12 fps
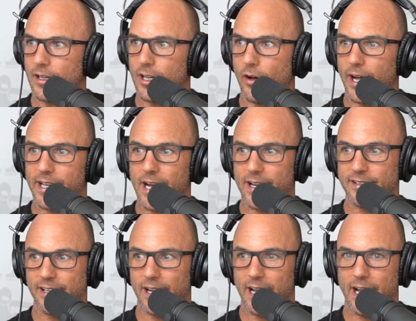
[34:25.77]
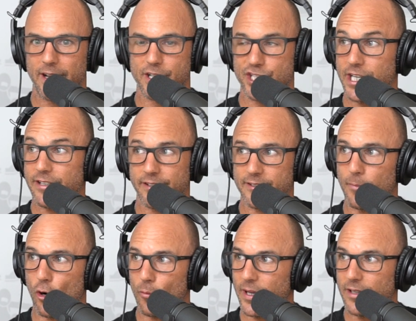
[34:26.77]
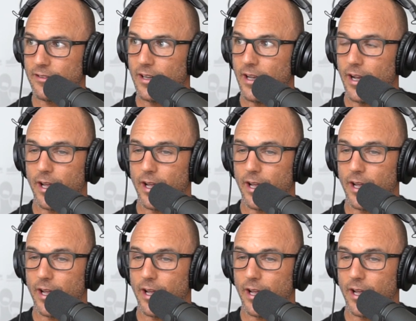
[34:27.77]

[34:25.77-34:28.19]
You know, I got to say, I had a Jesus moment.